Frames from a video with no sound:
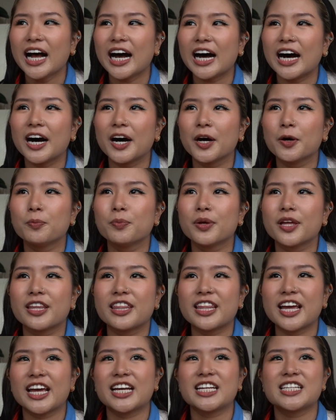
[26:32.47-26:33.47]

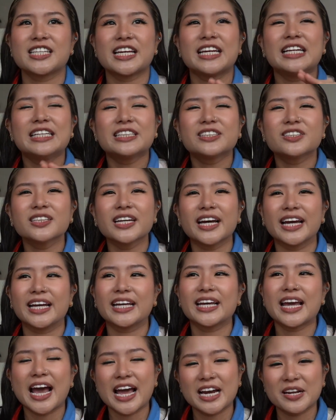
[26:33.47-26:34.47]
There's a little like
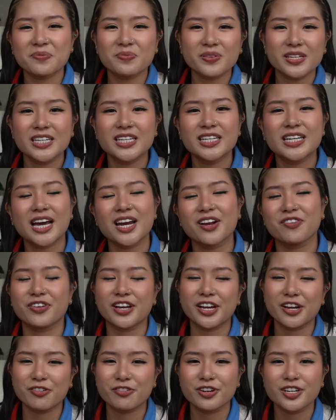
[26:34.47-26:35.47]
canopy kind of
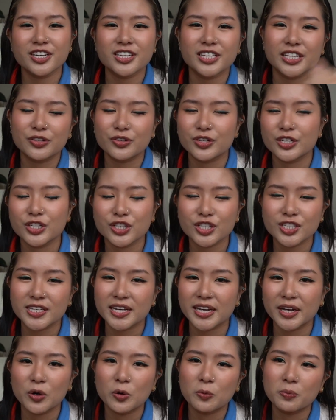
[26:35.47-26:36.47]
area that you can just
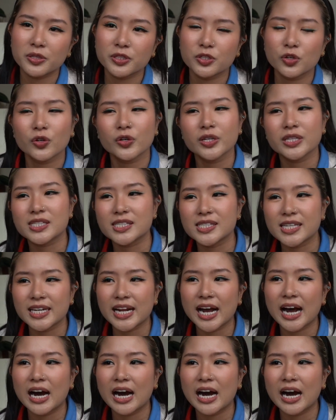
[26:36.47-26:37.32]
like open the door and sit